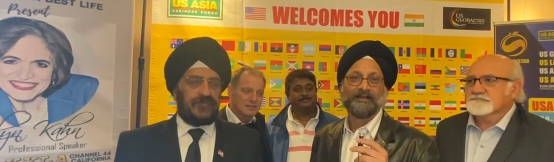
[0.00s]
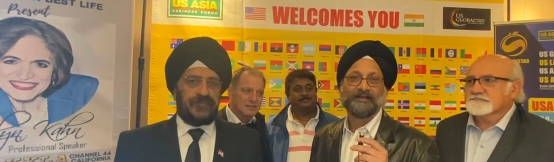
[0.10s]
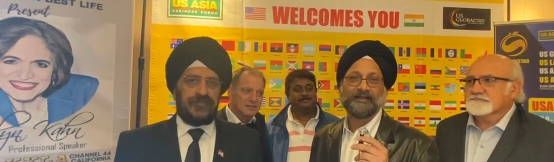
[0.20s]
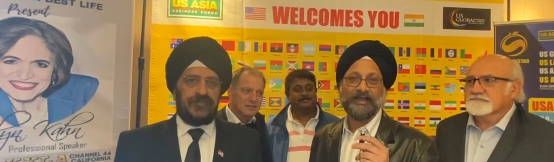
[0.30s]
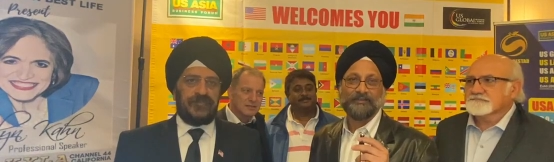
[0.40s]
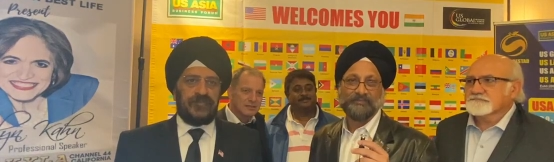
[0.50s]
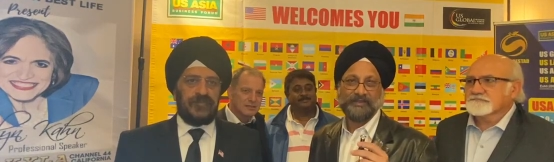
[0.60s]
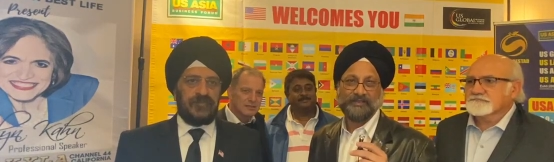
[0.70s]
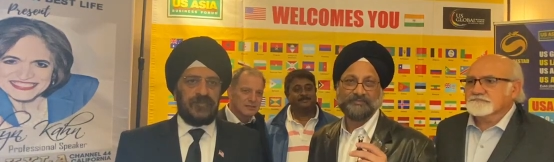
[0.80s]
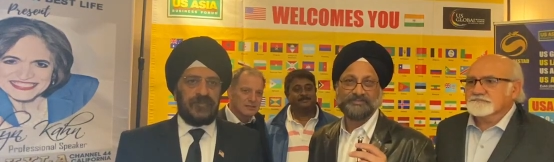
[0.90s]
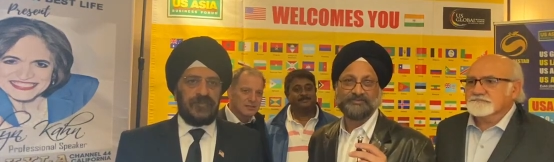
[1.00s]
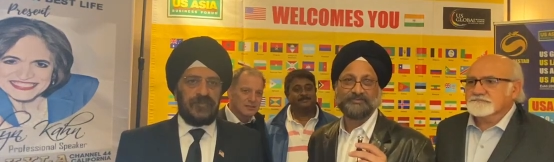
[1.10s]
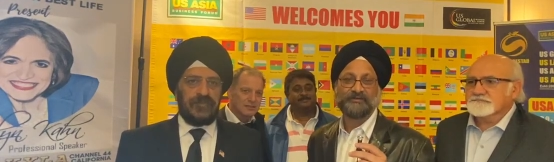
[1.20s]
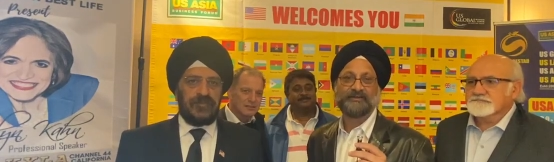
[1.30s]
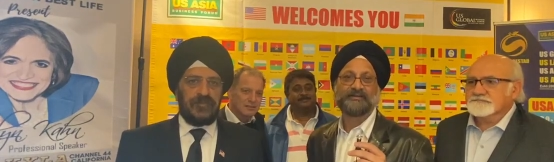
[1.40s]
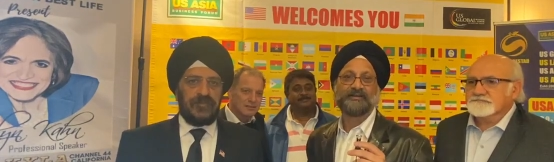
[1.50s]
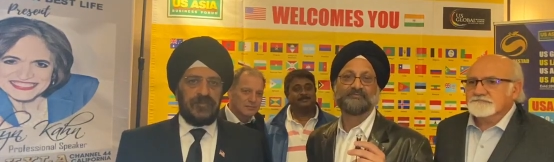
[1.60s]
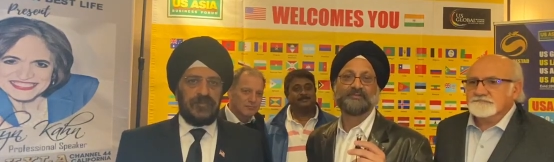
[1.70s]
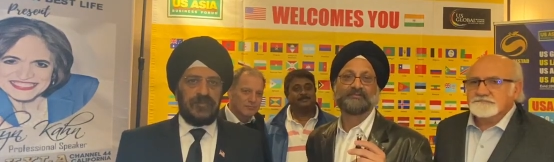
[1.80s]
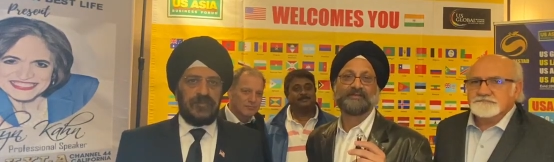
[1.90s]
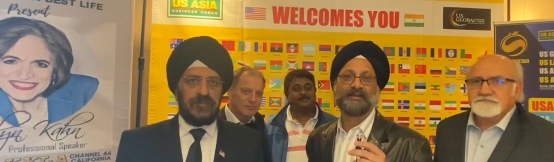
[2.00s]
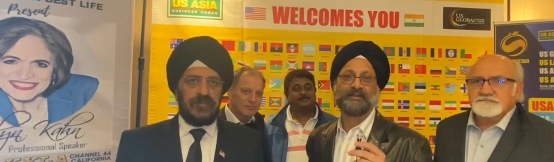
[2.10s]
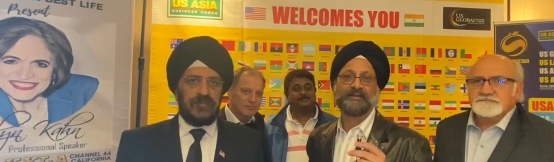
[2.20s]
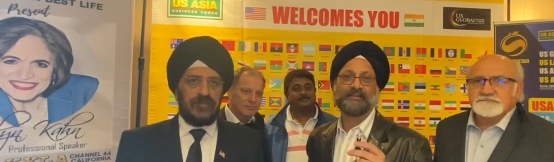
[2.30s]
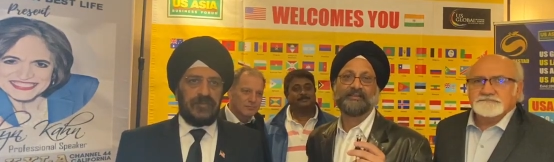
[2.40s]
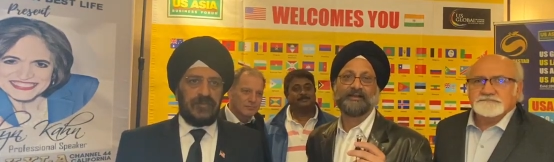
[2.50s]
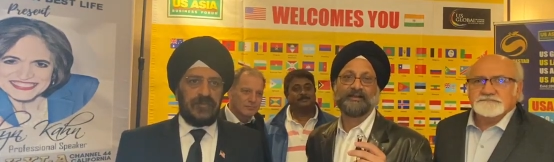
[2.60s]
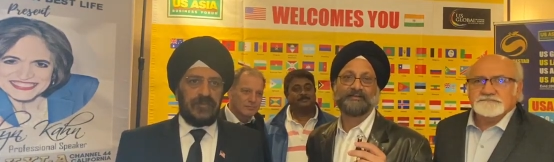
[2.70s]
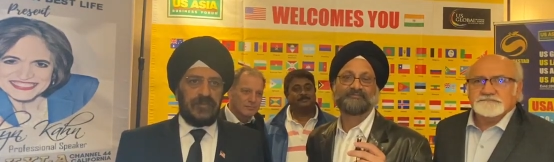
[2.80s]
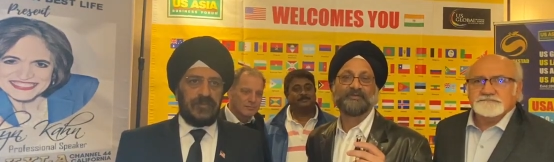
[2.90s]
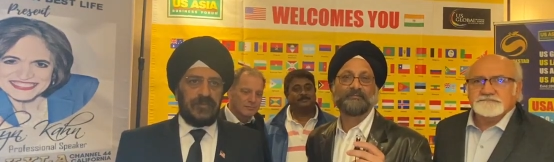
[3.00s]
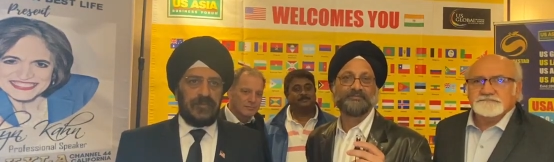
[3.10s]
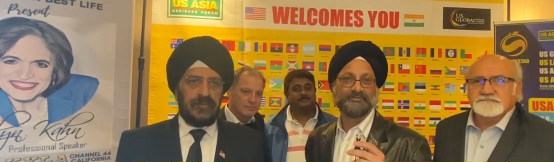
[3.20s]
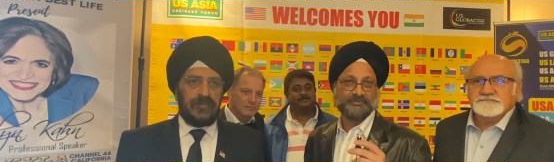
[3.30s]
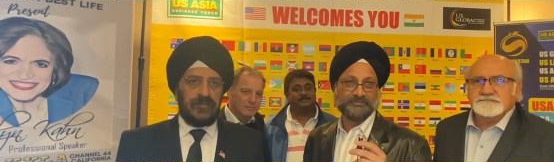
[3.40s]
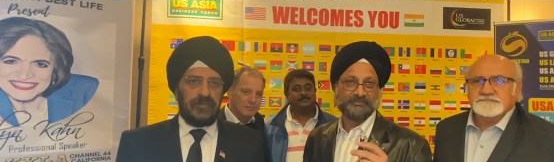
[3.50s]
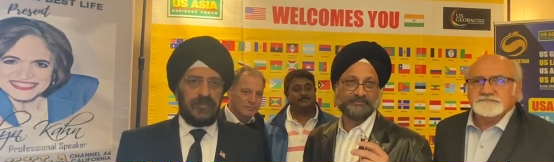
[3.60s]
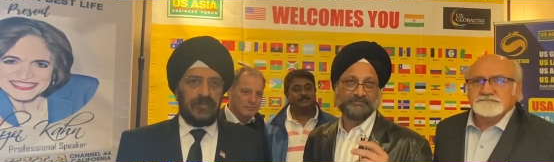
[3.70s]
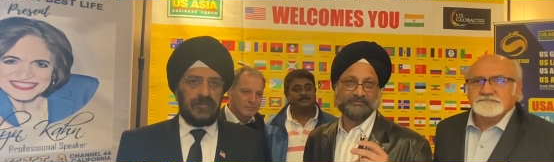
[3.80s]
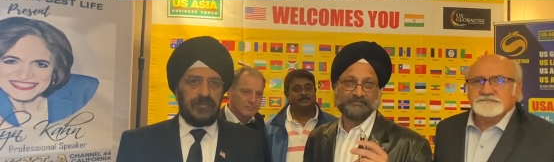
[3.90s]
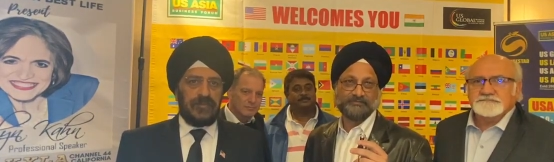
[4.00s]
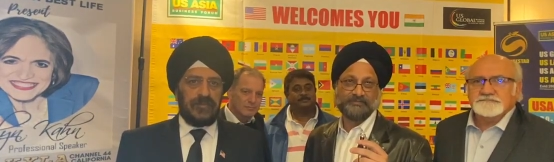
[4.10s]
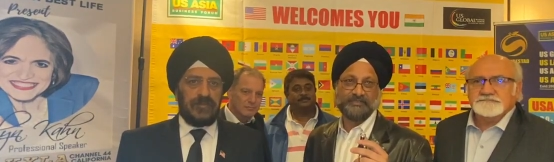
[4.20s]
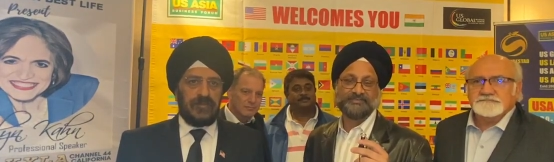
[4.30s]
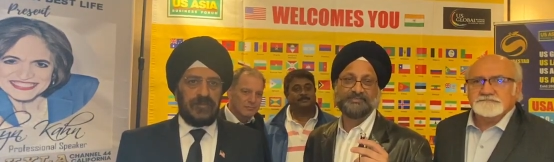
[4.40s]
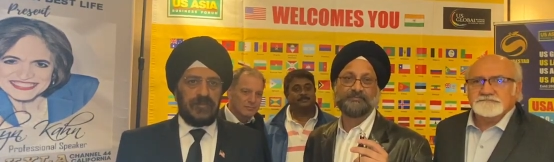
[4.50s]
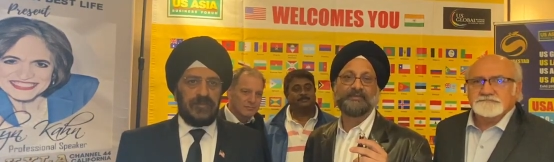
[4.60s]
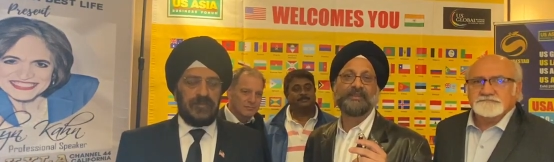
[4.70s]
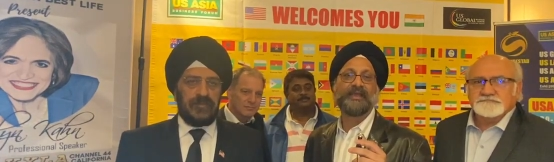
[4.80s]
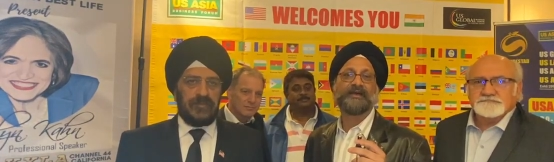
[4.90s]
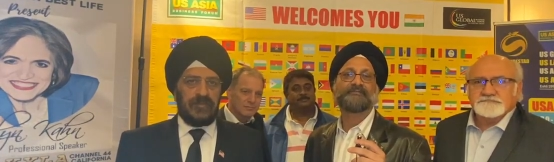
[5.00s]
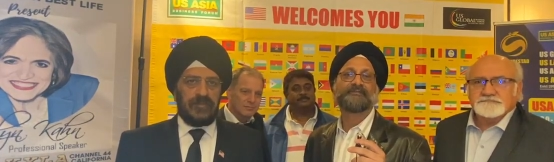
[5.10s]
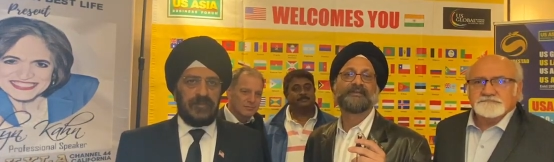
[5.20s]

Speaker 1: Hi, my name is Surinder Multani from USGBF.